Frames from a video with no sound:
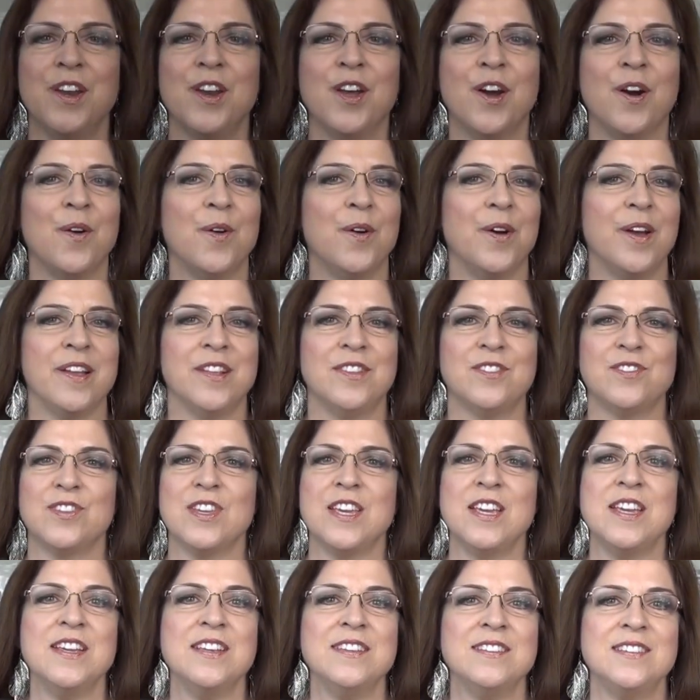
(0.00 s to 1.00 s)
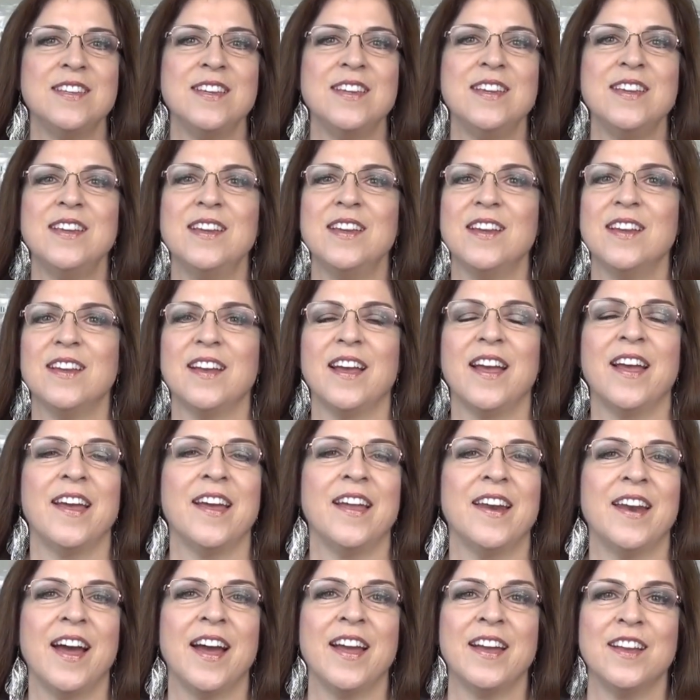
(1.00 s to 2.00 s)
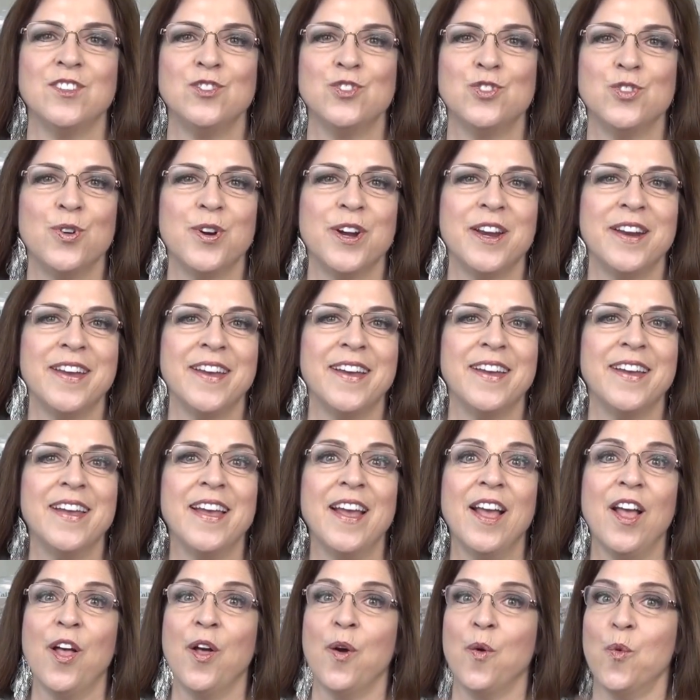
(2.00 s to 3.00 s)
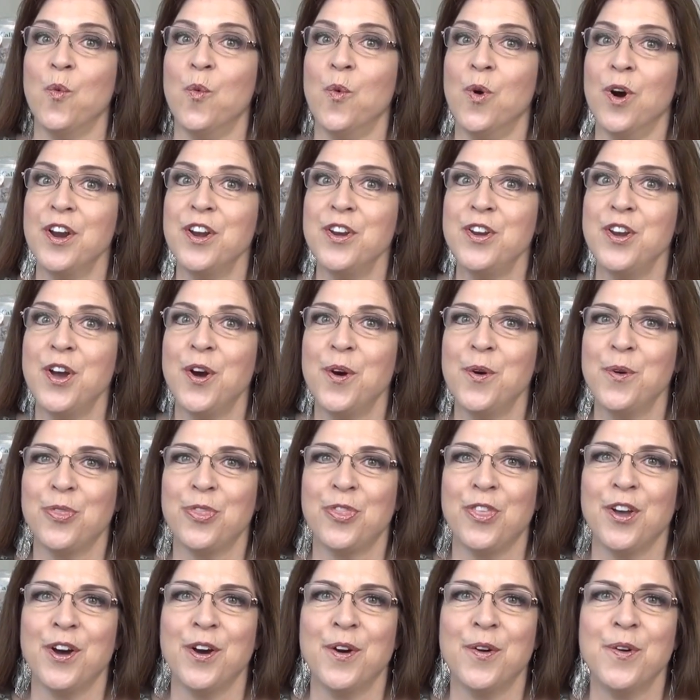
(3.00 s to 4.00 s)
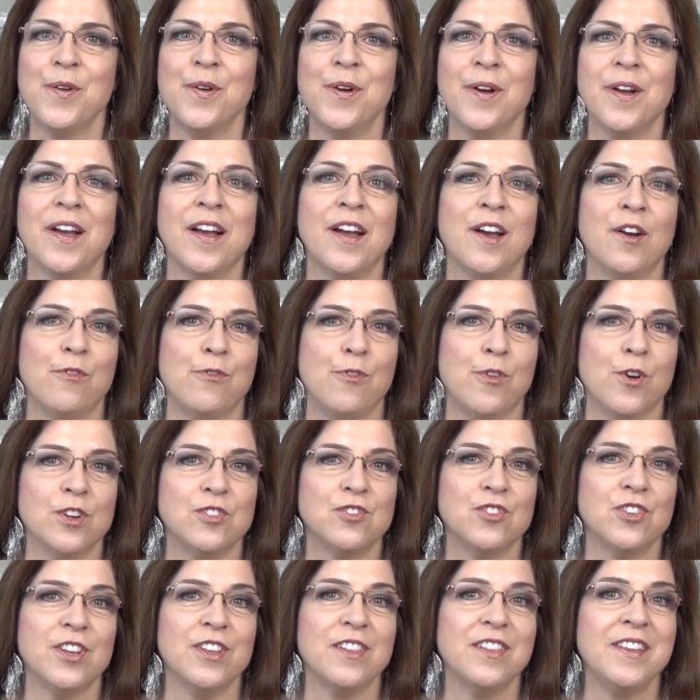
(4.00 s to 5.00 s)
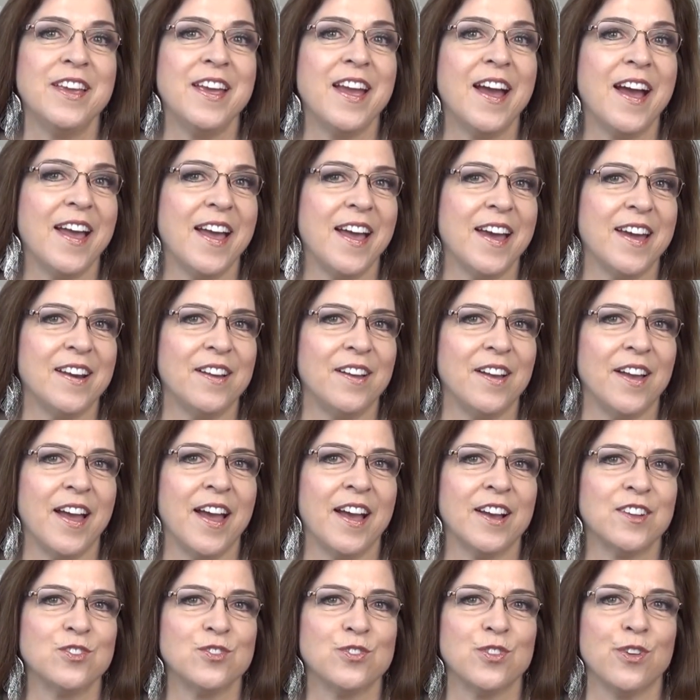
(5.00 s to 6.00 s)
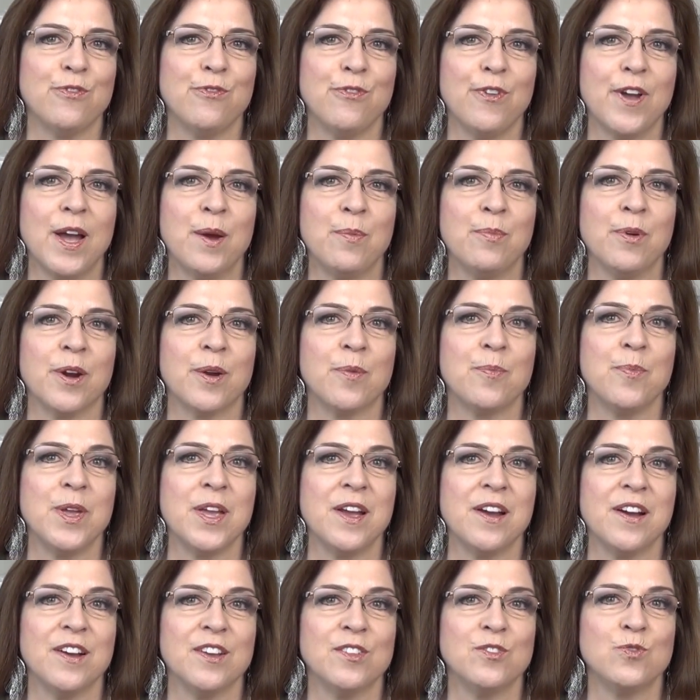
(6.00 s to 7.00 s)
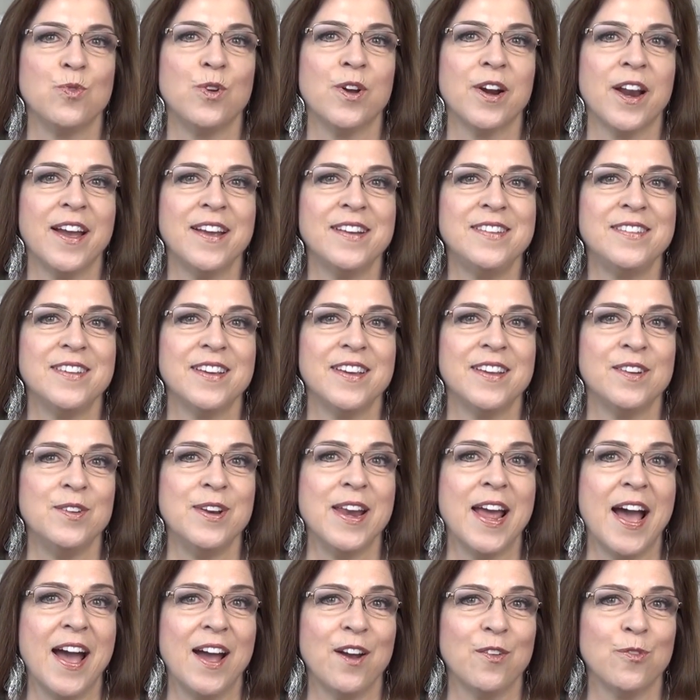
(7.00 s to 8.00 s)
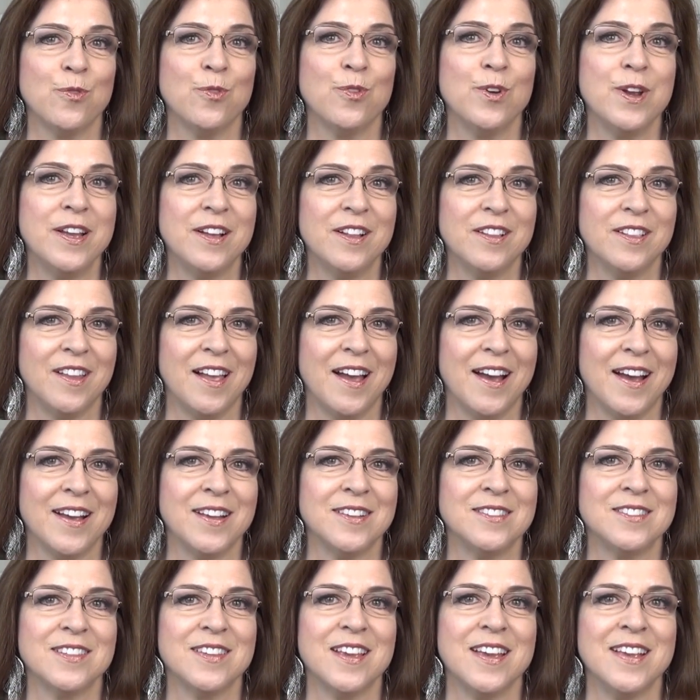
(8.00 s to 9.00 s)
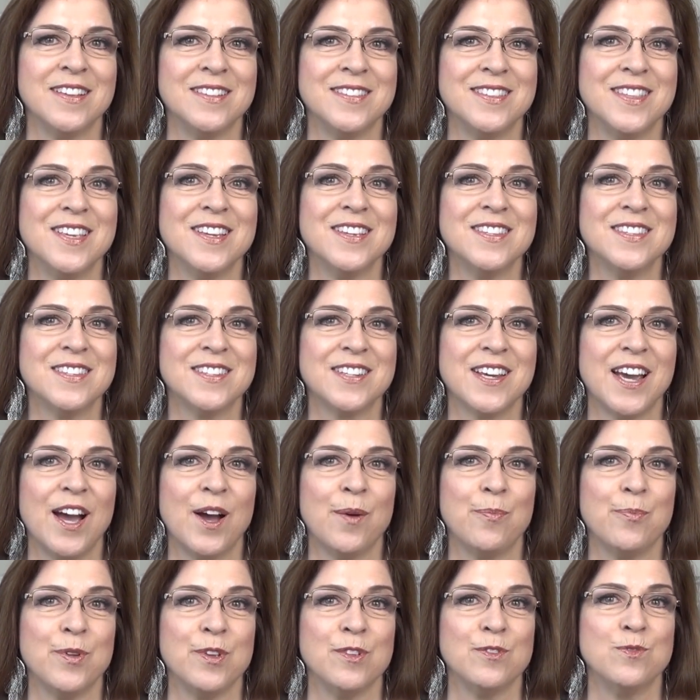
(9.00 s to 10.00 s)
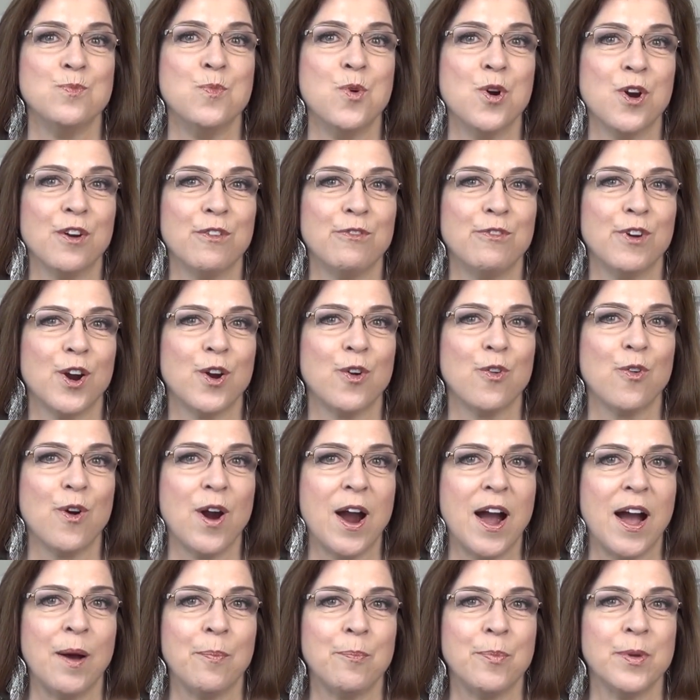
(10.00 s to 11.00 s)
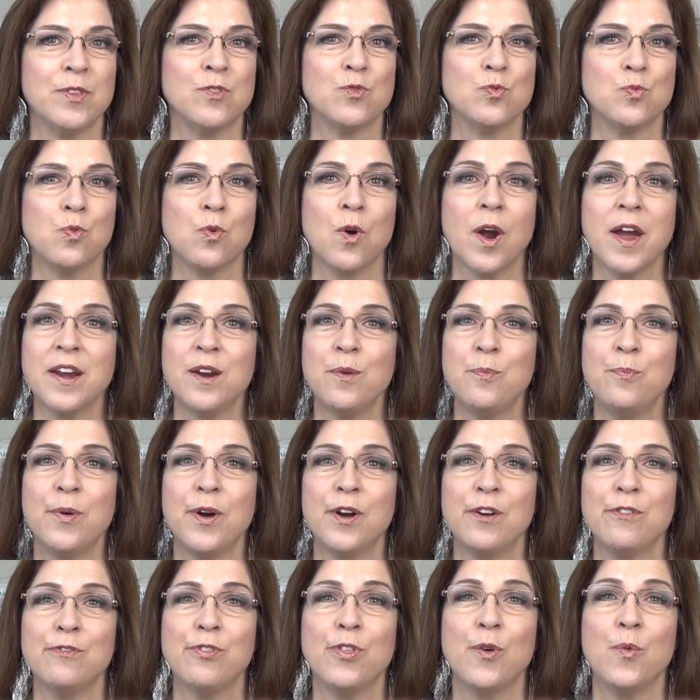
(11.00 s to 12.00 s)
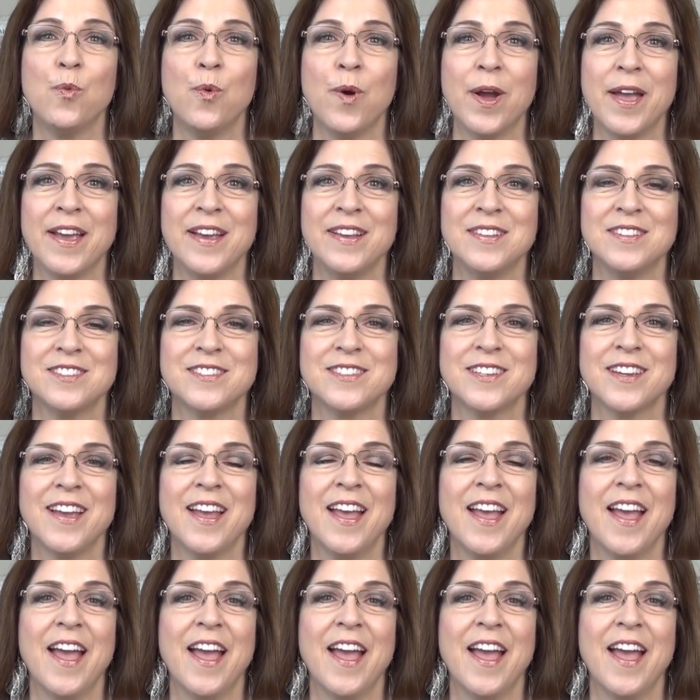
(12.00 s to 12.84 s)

know, it's easy, and I enjoyed it. One note though, fortunately I had an extra fabric, because what I did not realize is this top is more of a crop. It's right above the waist.